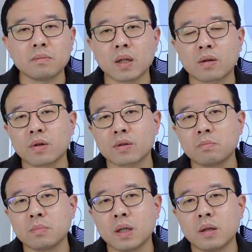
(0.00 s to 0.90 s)

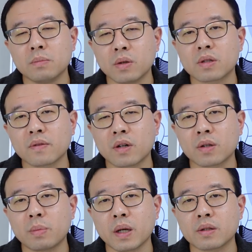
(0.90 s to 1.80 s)
across most of
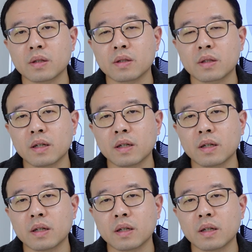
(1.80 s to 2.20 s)
occupations.